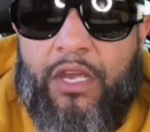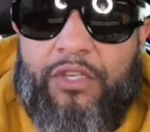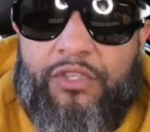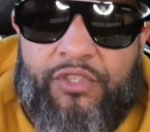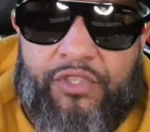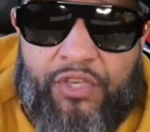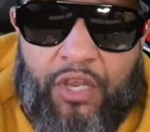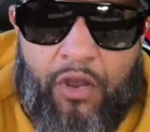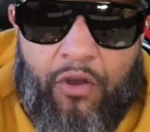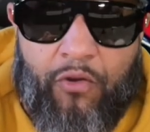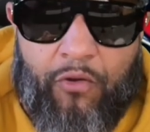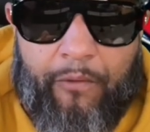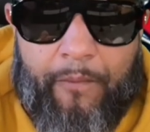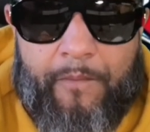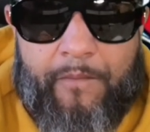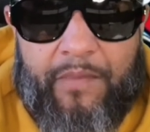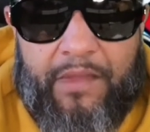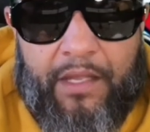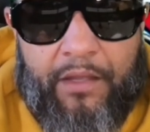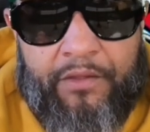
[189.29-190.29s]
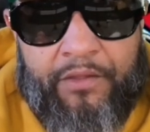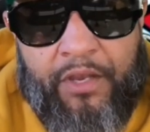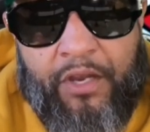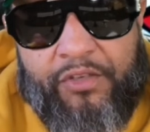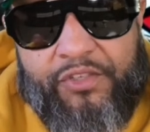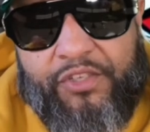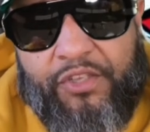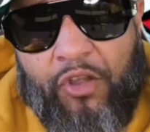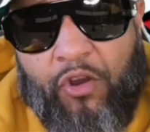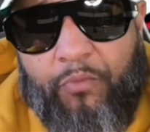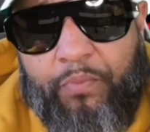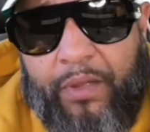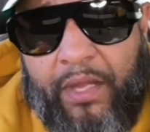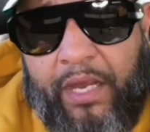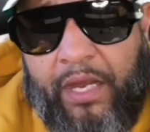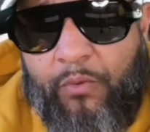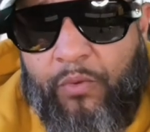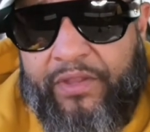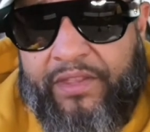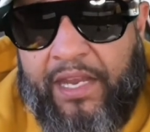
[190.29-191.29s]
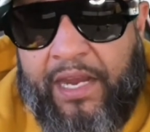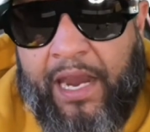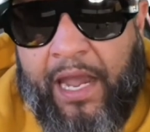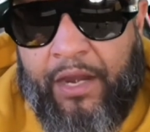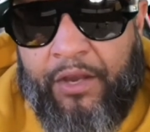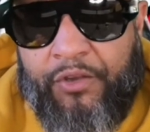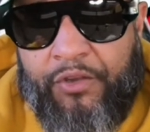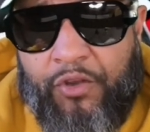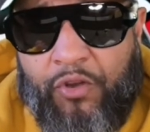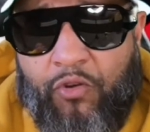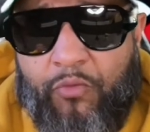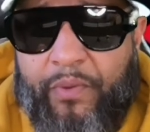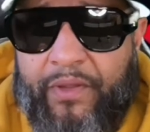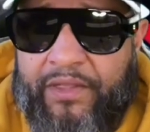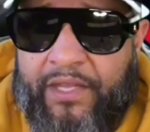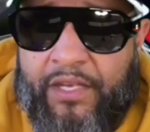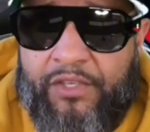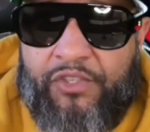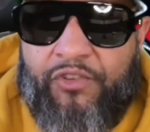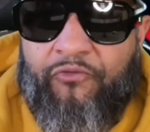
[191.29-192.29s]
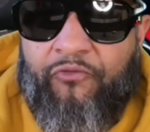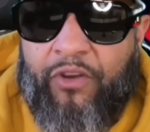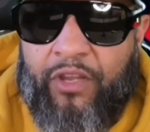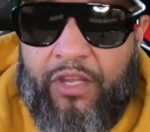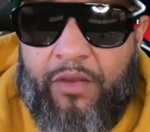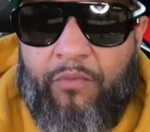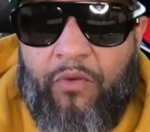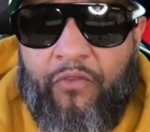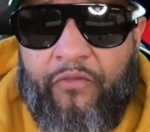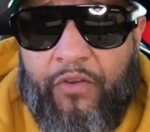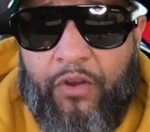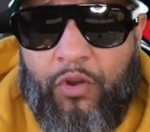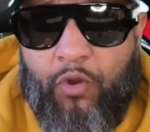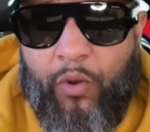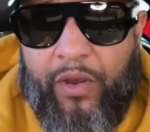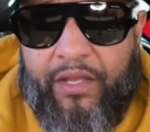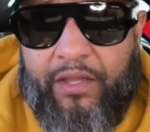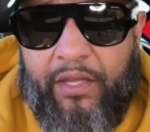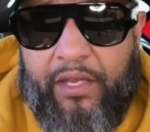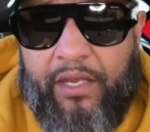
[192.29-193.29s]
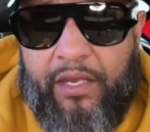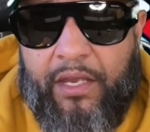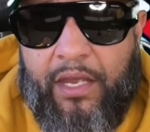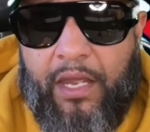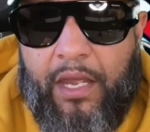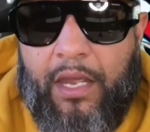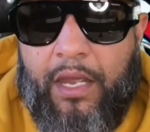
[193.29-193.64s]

So they're slow playing what they got to do, but things are really moving quickly.